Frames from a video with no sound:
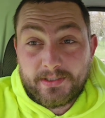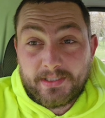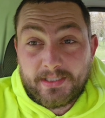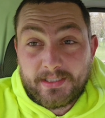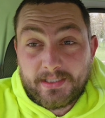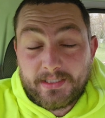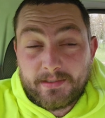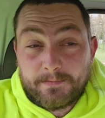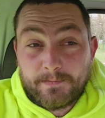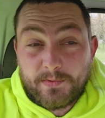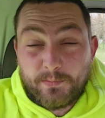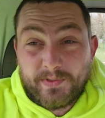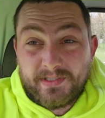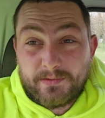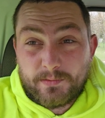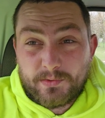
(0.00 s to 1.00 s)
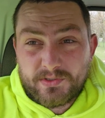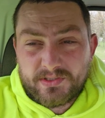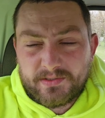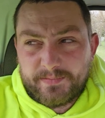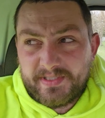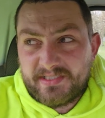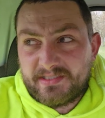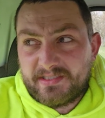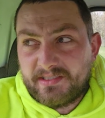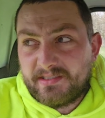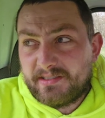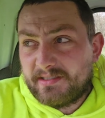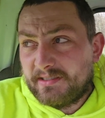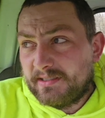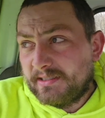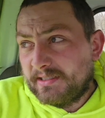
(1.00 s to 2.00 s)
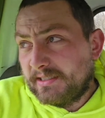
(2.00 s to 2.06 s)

The weather wasn't the best either.